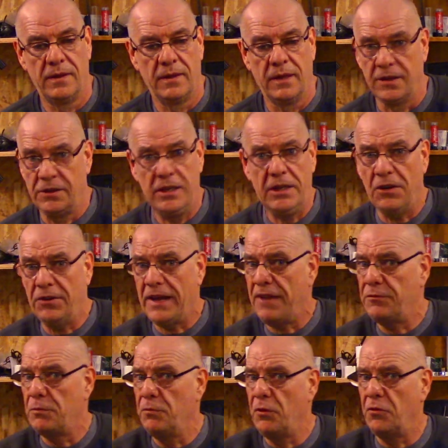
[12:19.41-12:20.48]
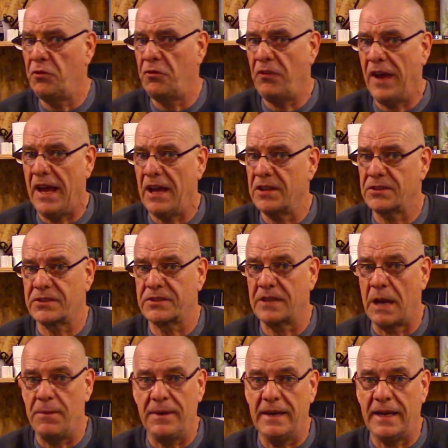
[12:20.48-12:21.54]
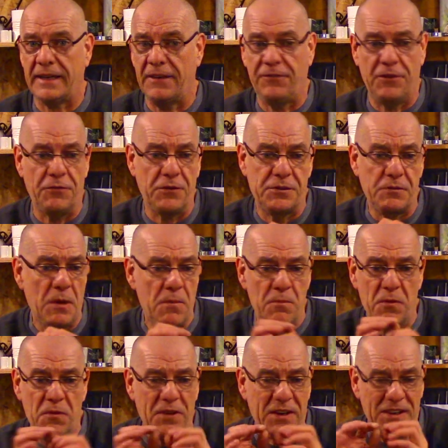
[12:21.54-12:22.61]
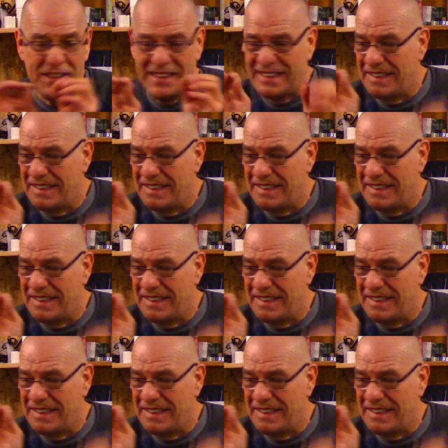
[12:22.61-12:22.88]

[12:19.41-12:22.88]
And you don't have to move fast. I mean, like if it was moving it,